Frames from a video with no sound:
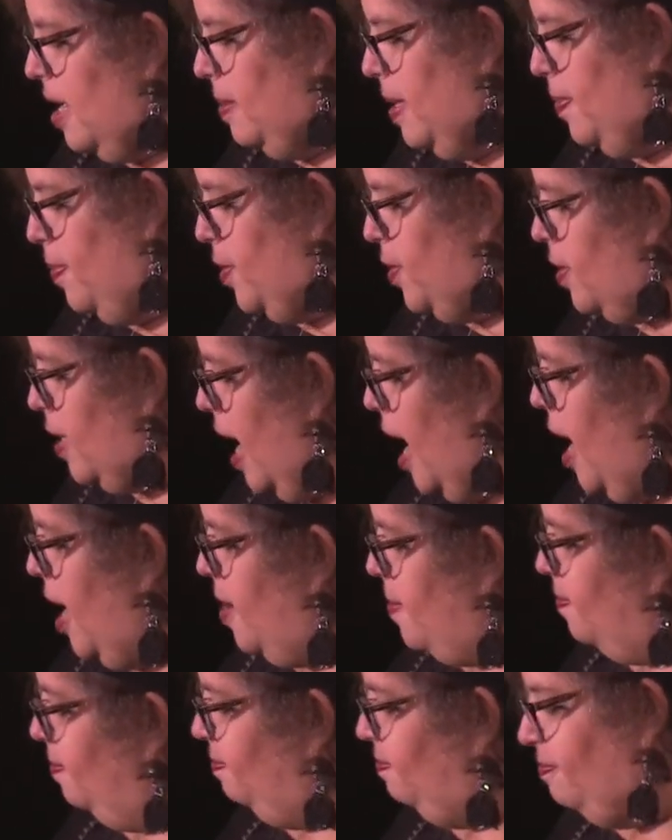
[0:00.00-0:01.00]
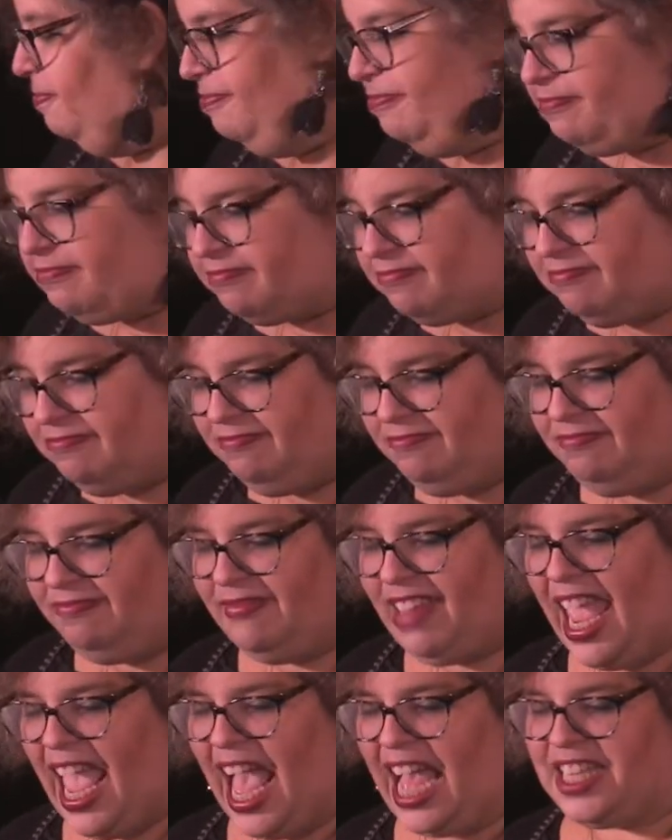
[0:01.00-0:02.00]
of people, um,
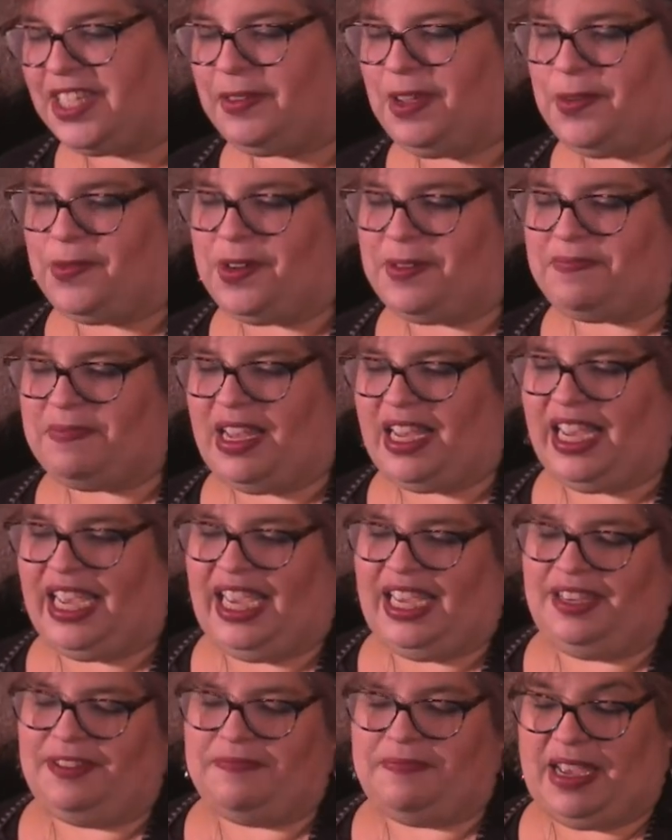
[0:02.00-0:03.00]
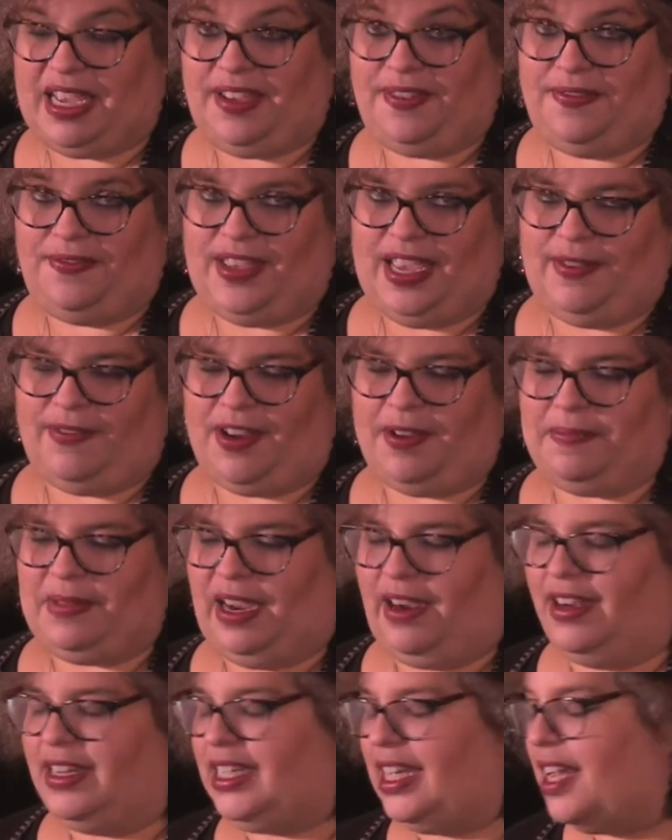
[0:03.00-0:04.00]
asking what my, my favorite
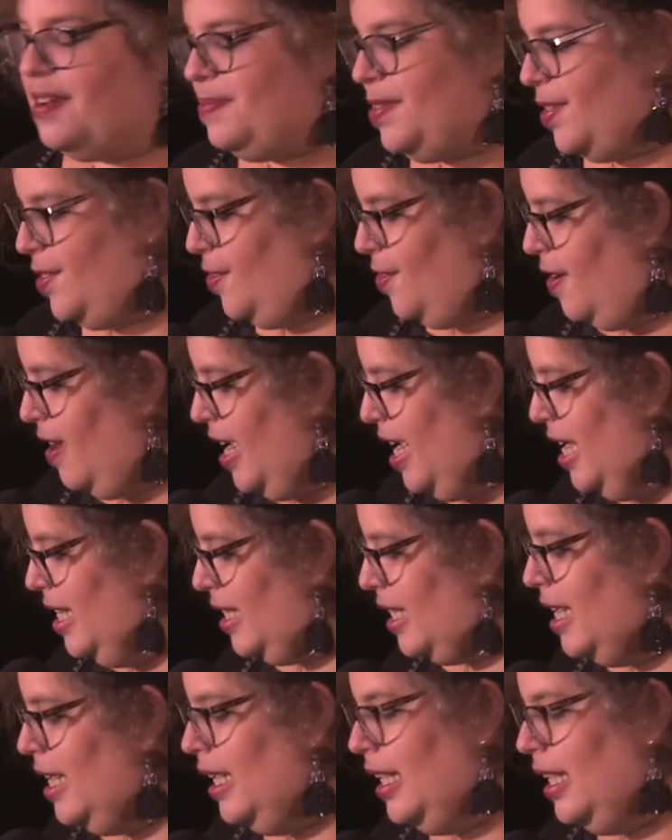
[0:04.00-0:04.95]
maritime story is.